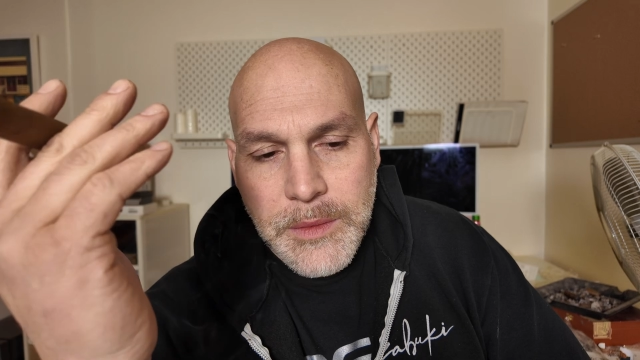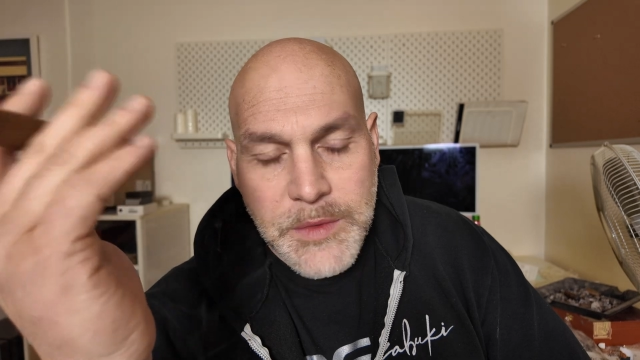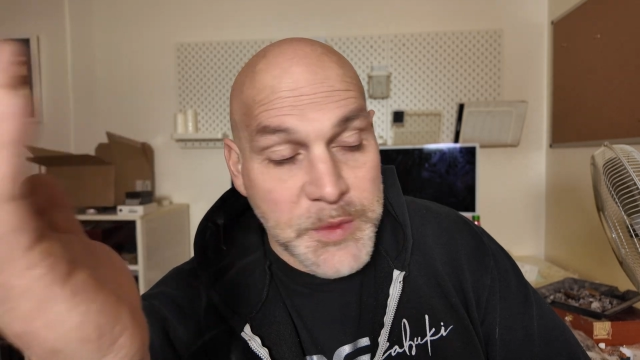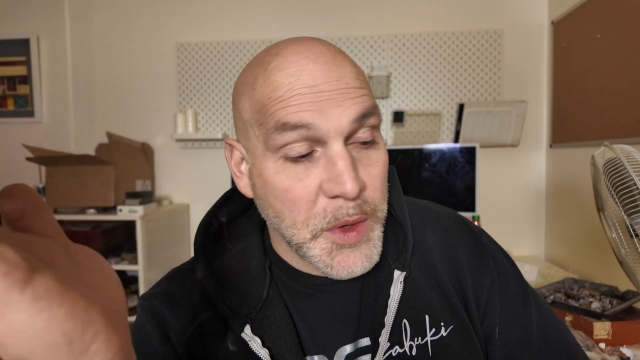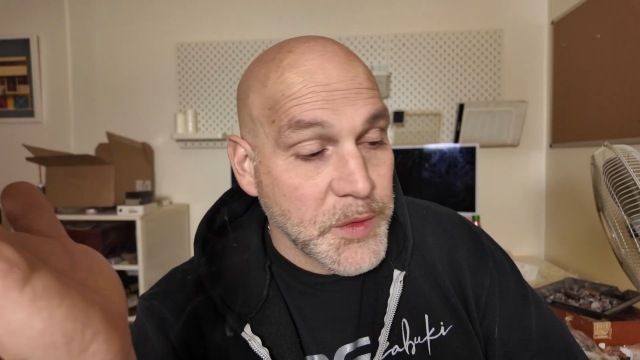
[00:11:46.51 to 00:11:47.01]

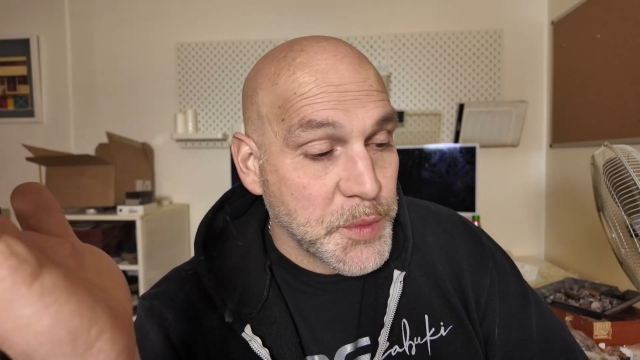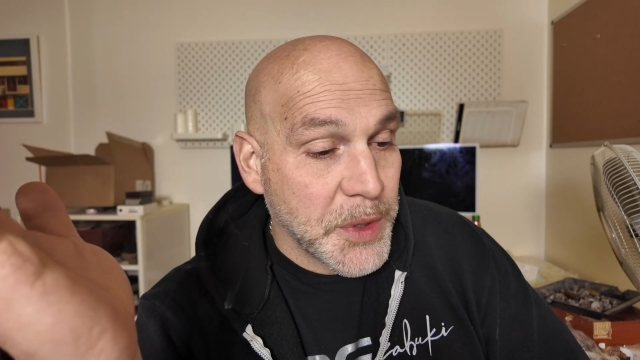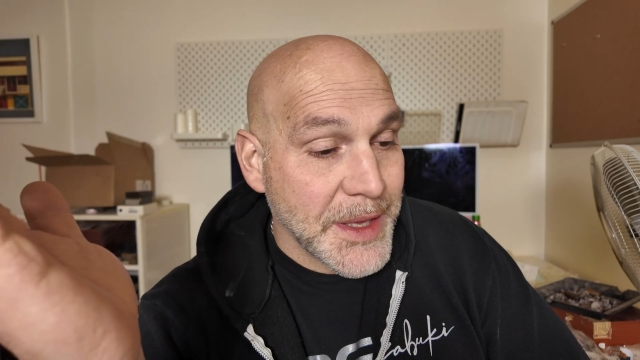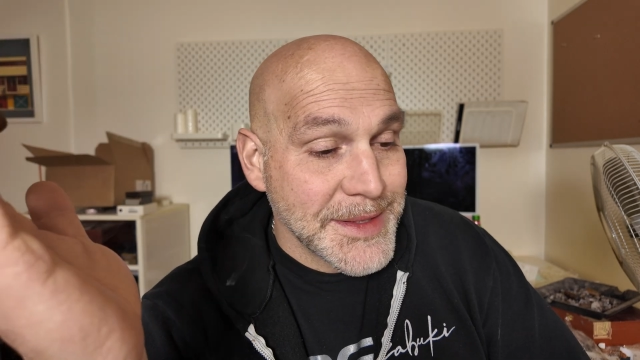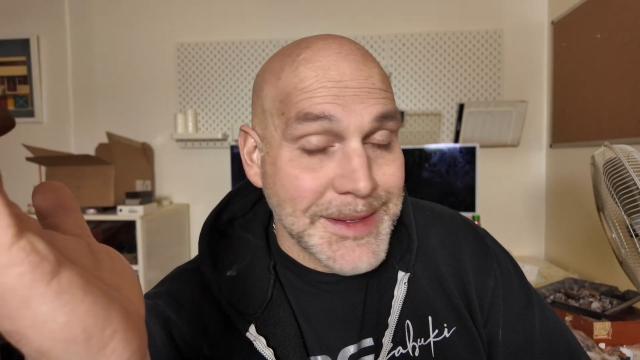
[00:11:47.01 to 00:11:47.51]
Smoke's
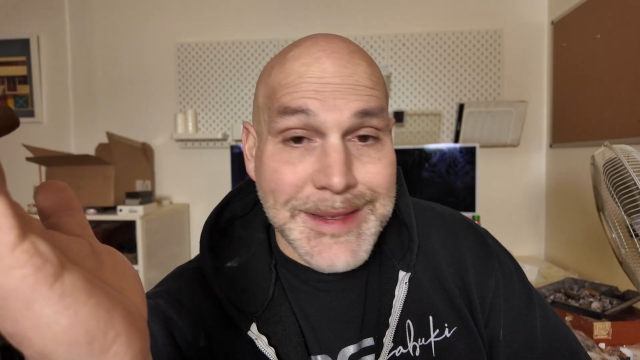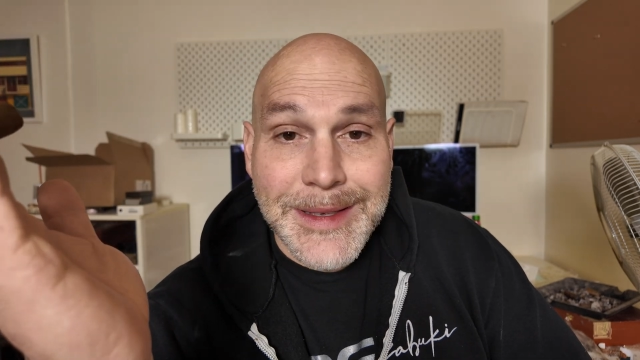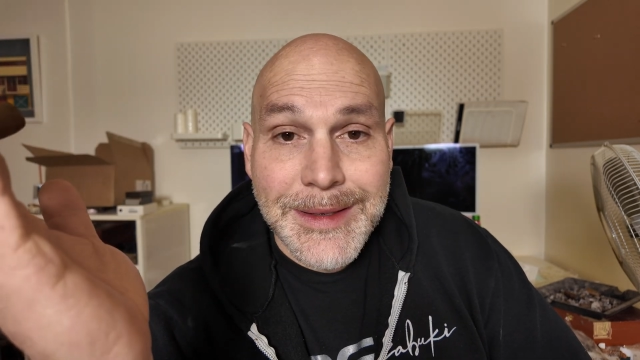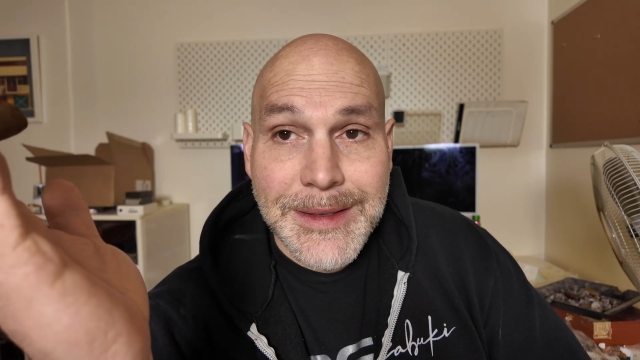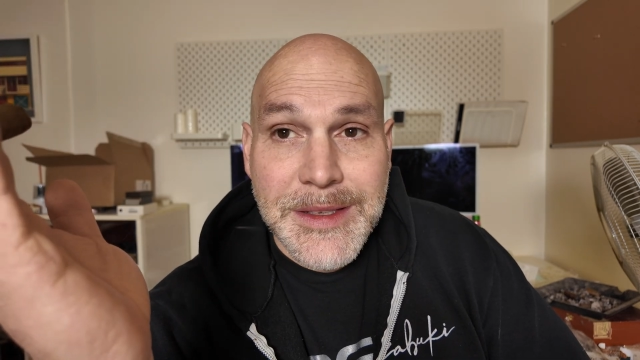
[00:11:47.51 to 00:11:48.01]
pleasant.
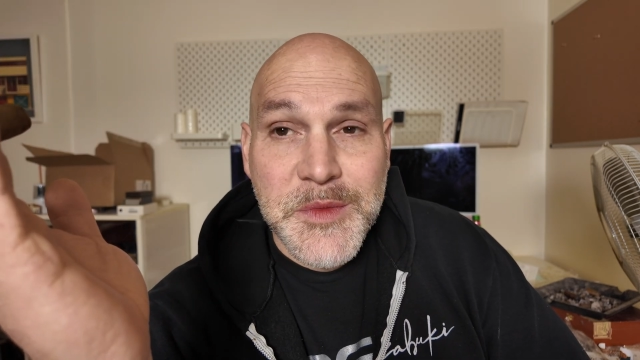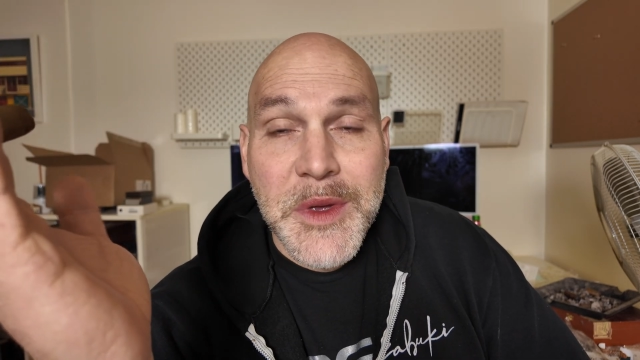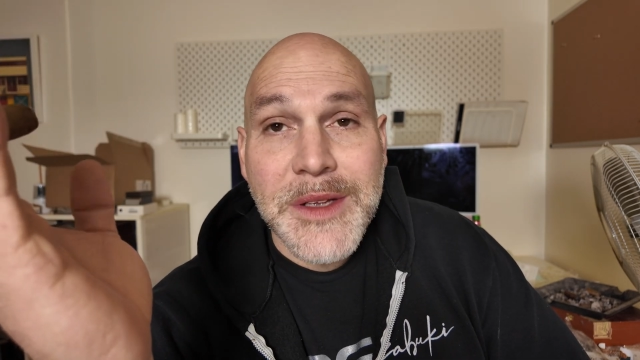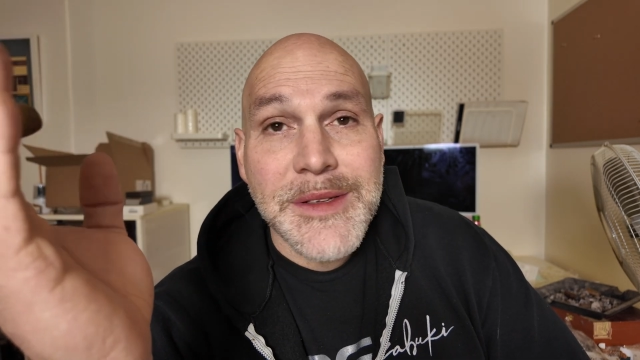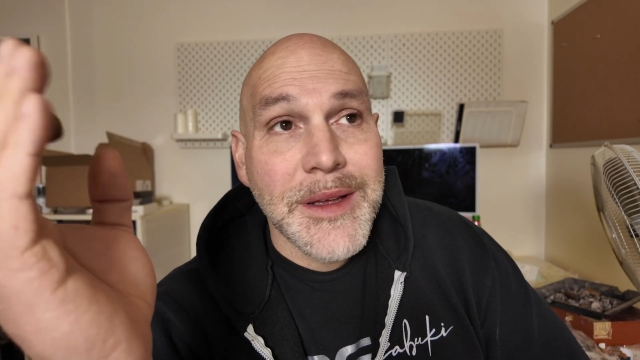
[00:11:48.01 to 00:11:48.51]

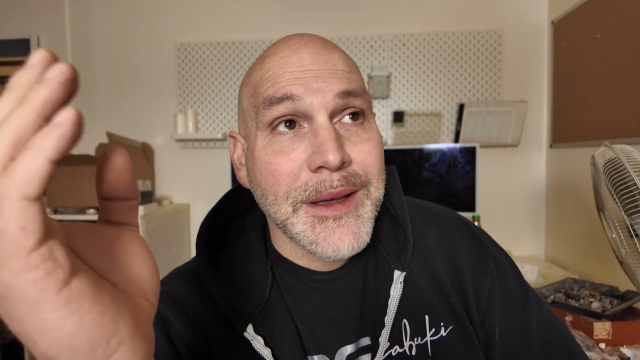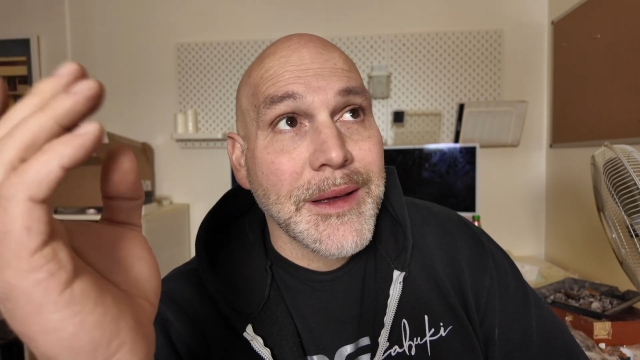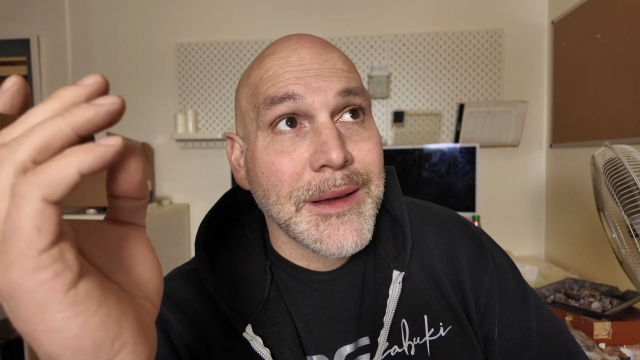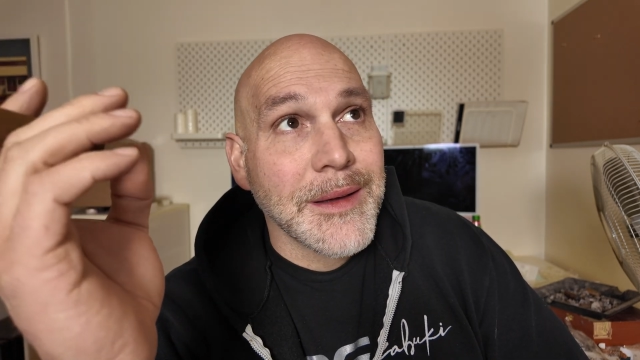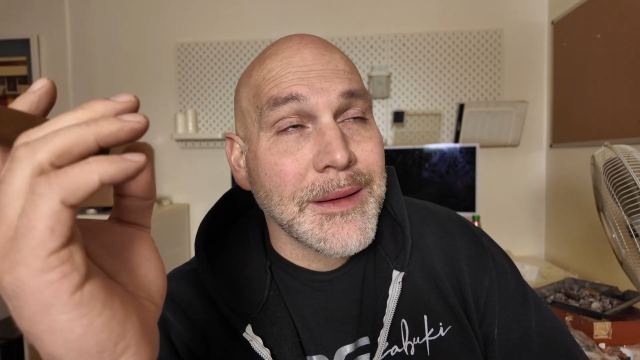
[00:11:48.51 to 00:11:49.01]
Smells like
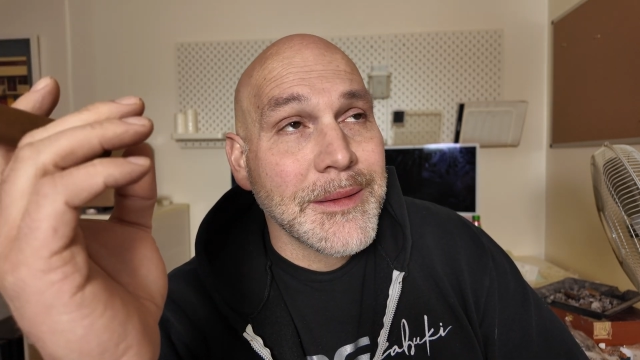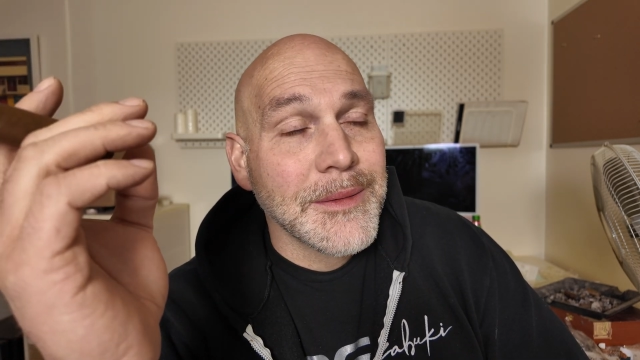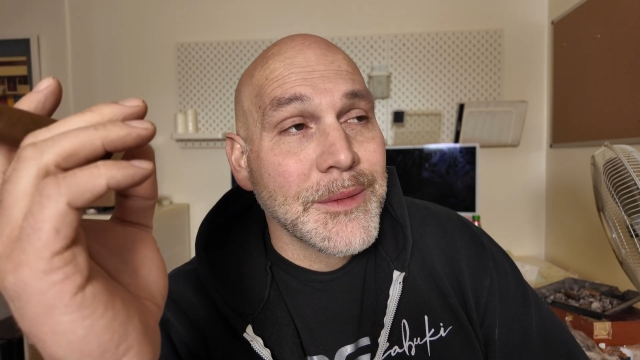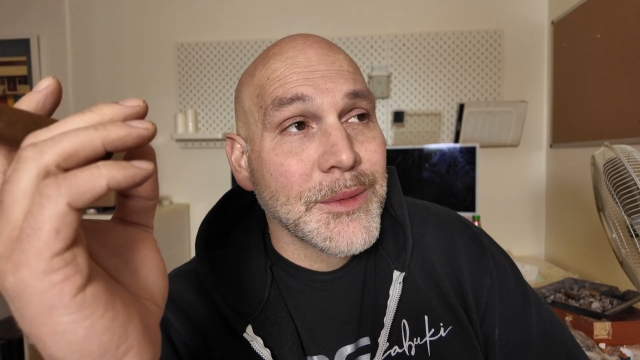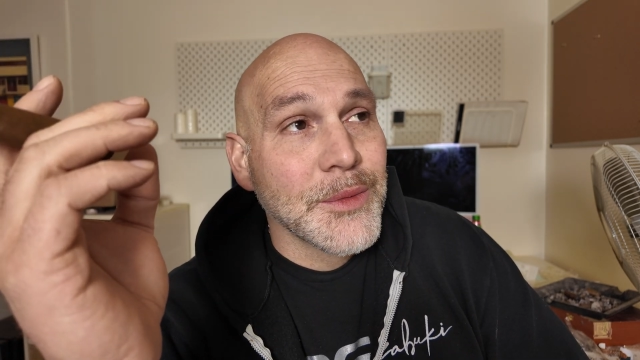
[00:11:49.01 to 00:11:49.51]
a
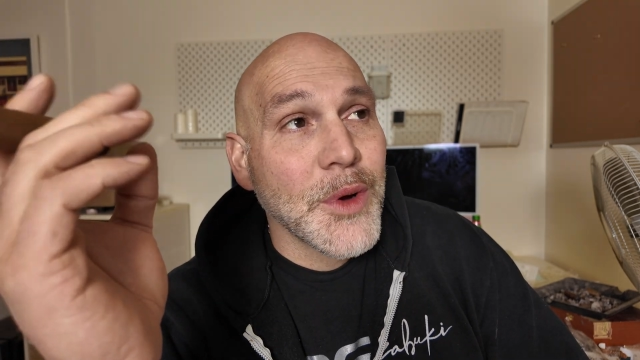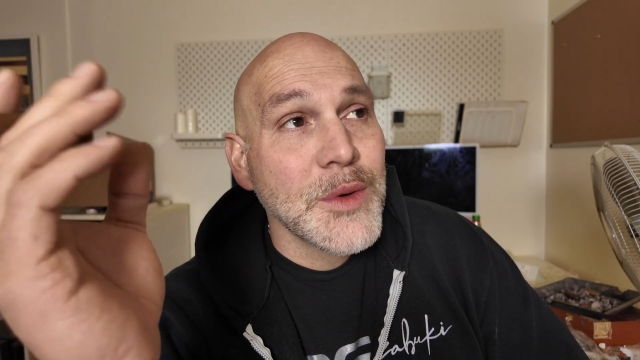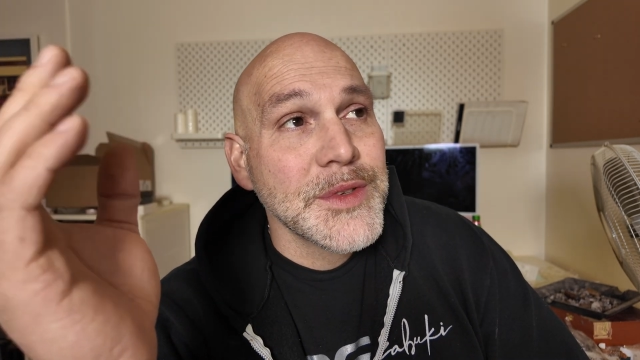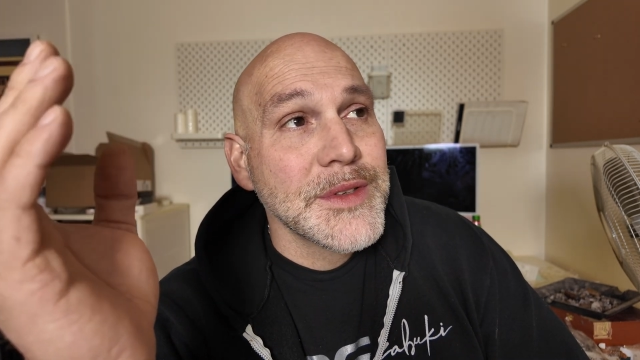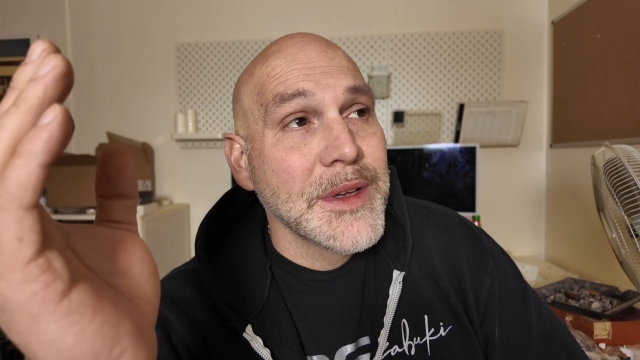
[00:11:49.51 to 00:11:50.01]

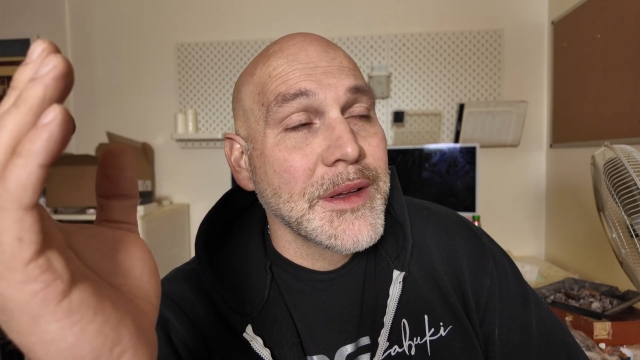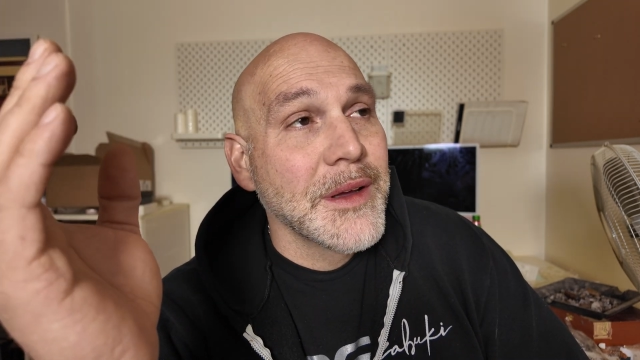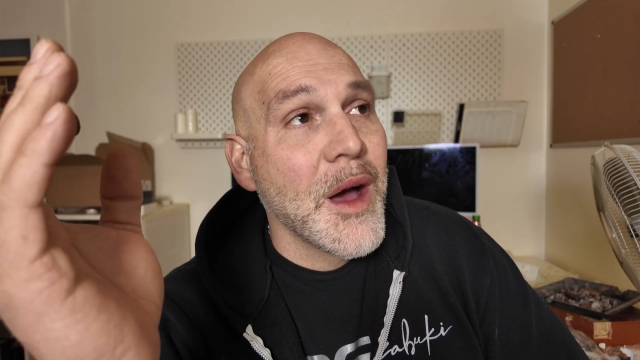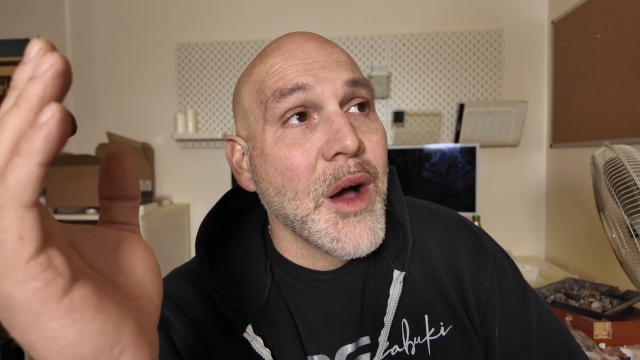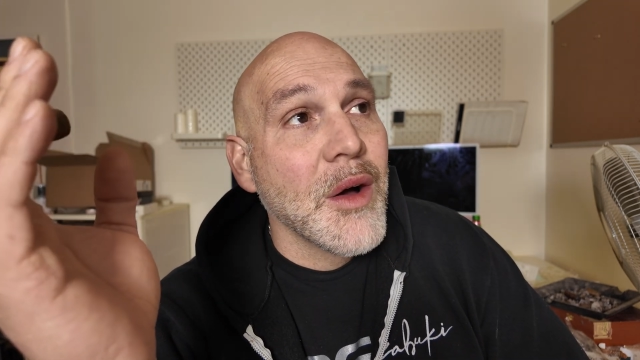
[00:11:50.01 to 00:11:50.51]
roasting
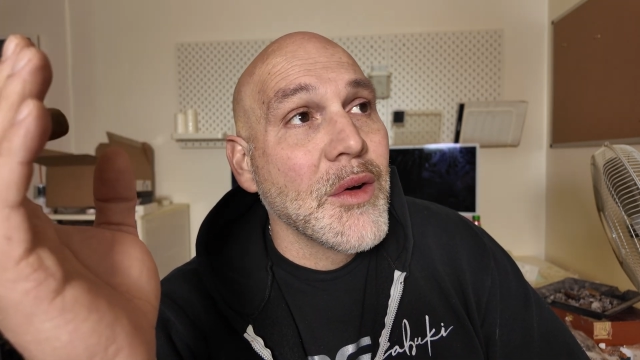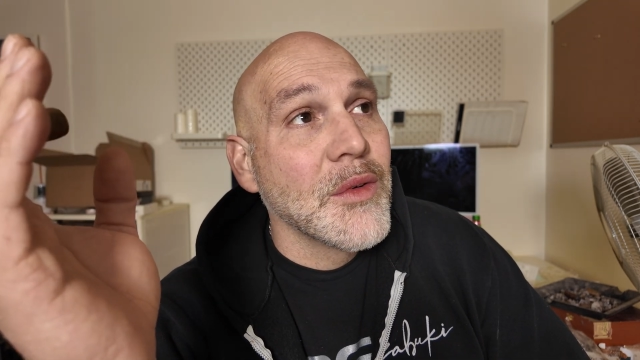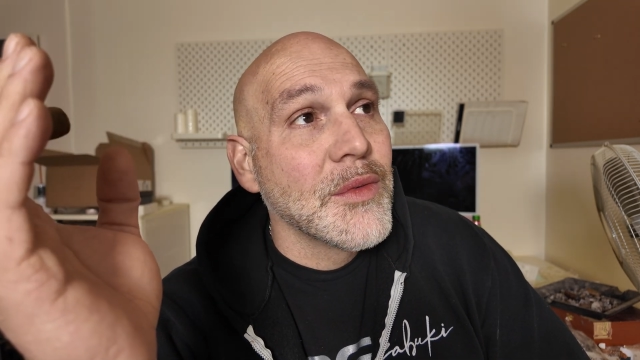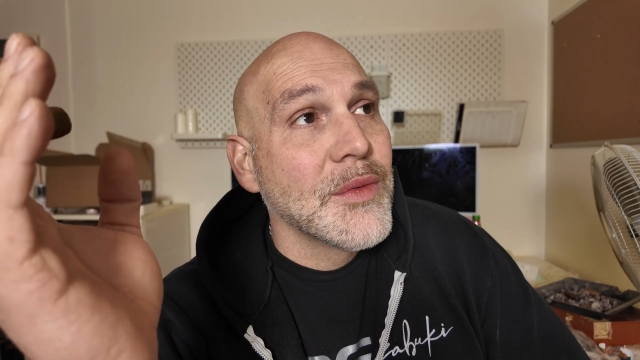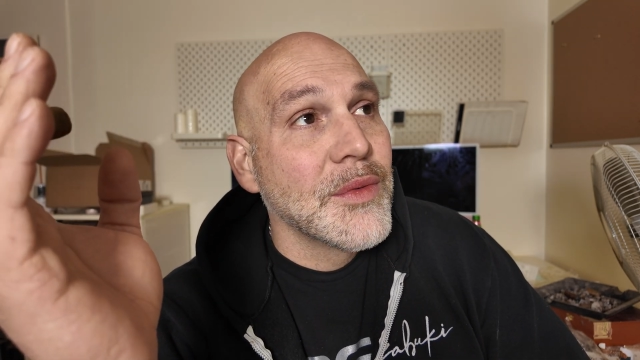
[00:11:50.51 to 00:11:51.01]

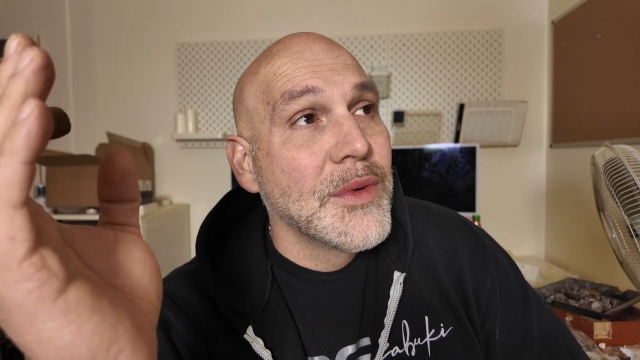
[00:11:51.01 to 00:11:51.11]
of.